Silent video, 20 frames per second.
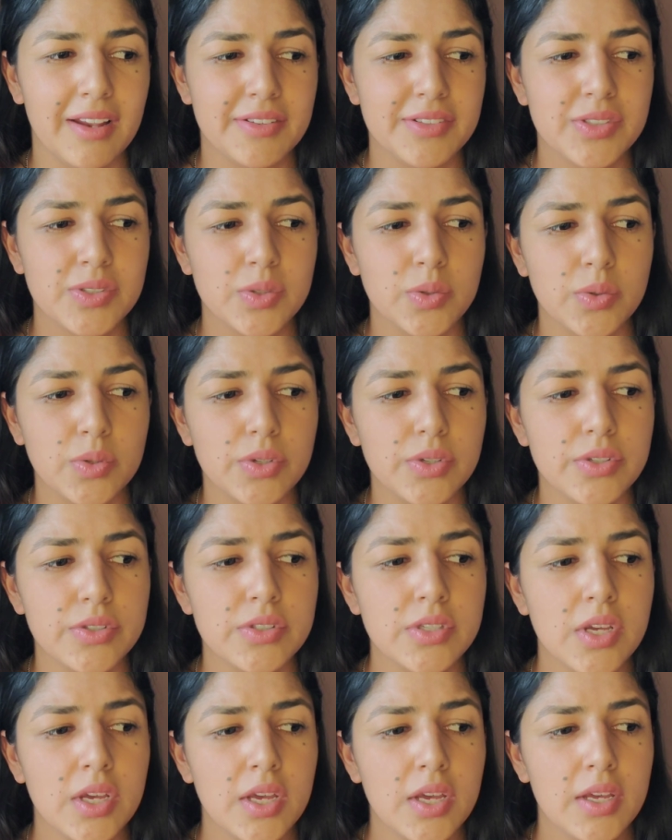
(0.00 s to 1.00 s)
of
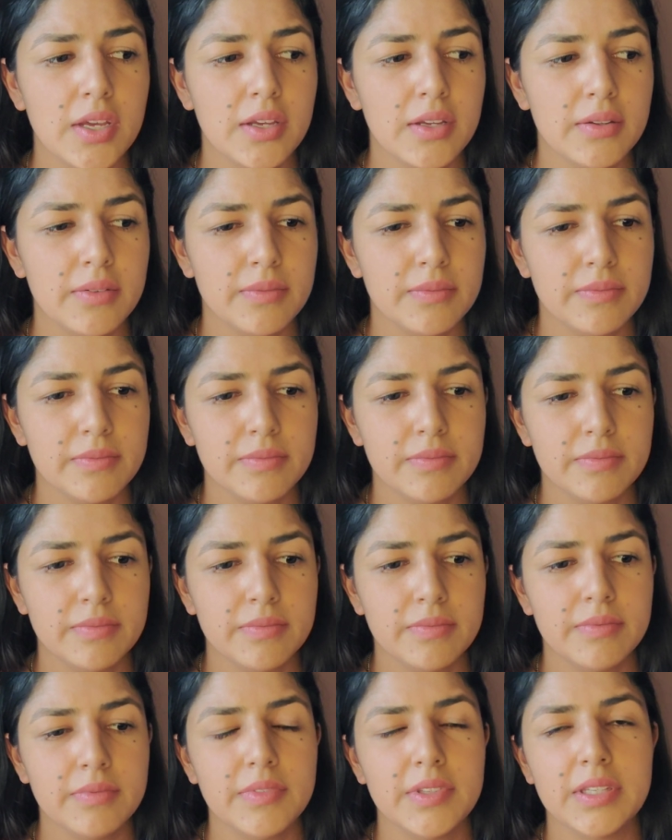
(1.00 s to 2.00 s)
schools,
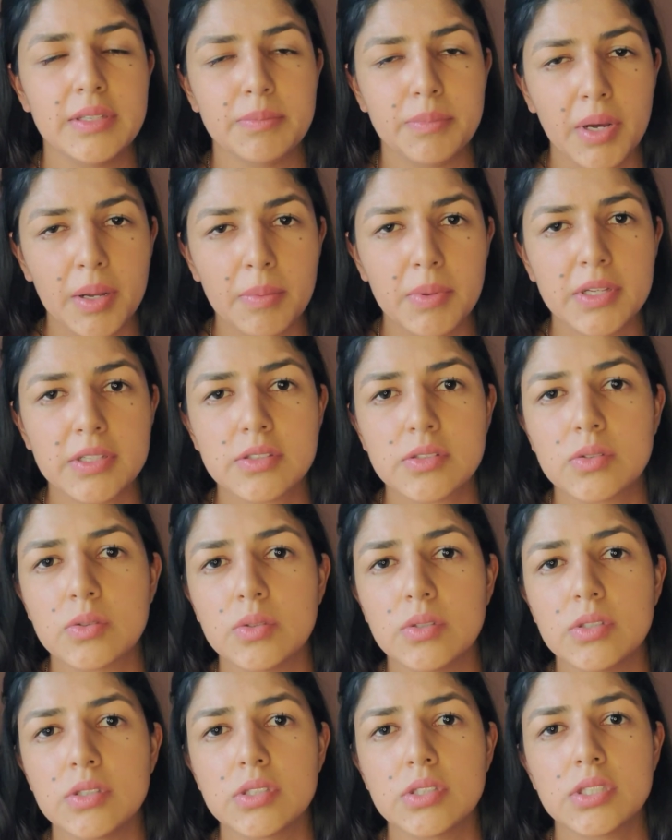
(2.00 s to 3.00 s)
in public
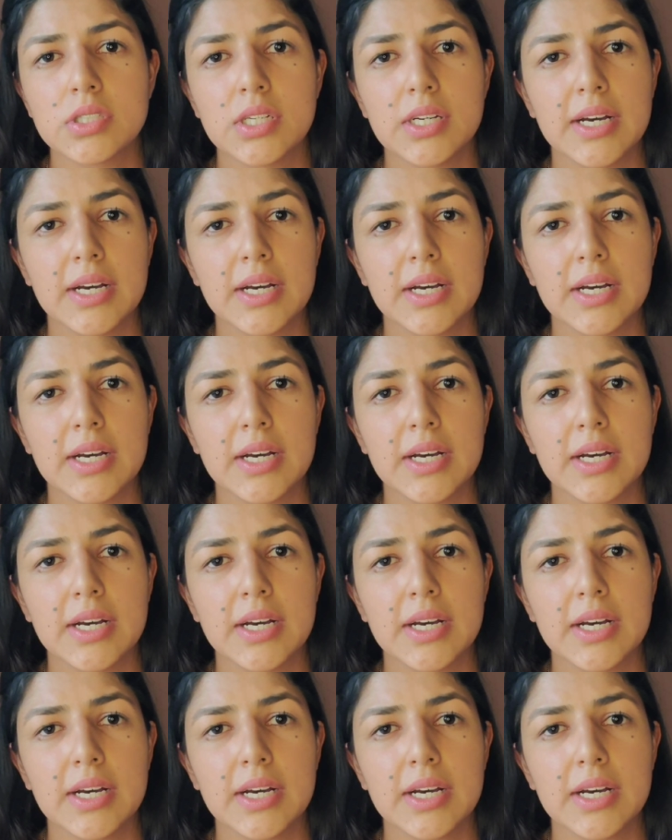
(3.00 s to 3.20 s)
schools,